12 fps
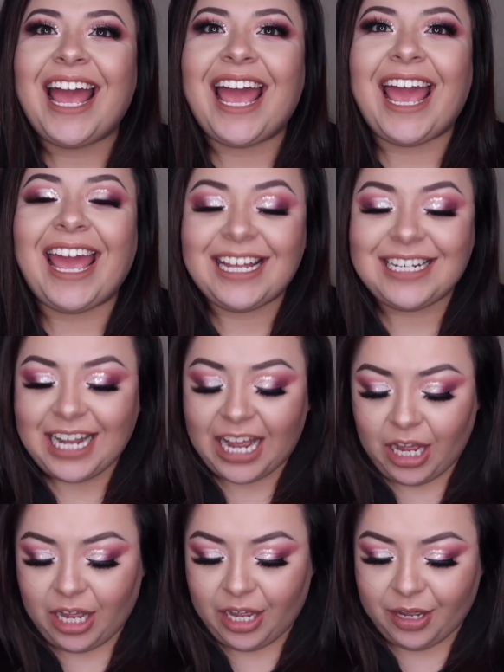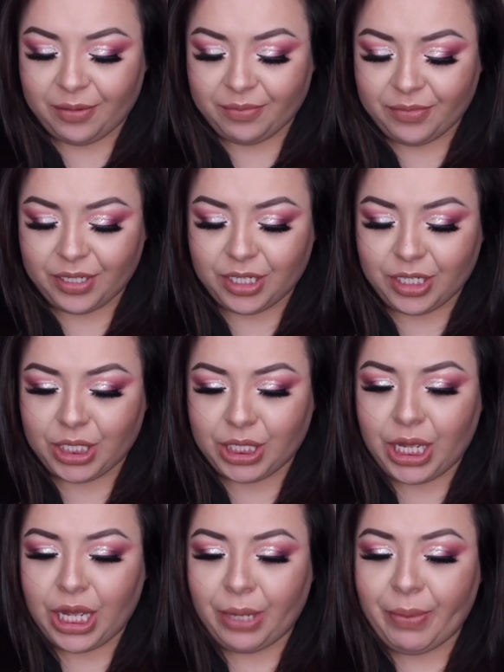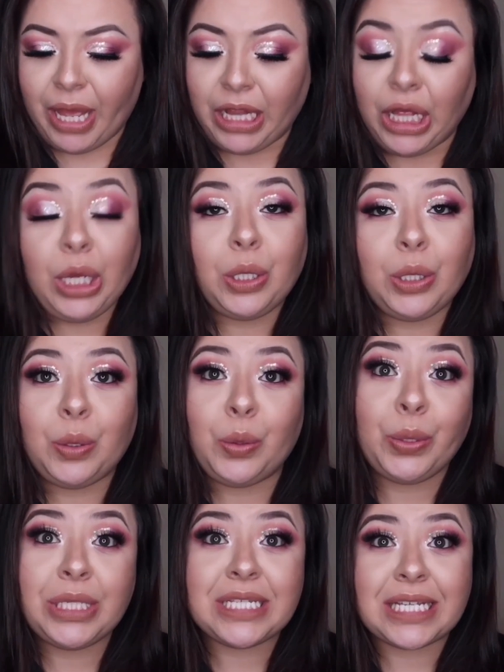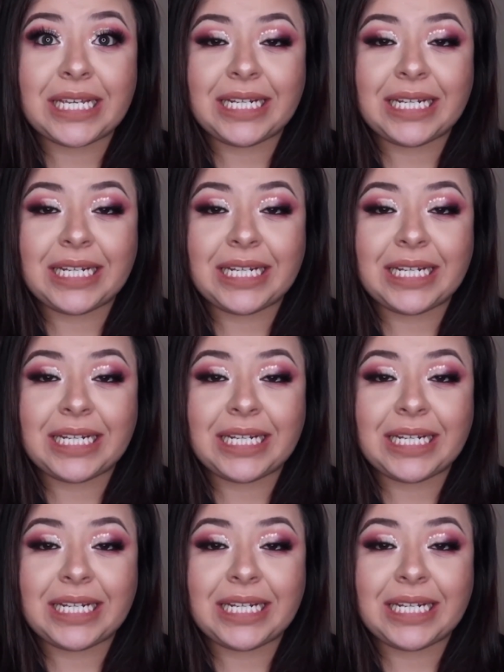And um, um, hello, who is it?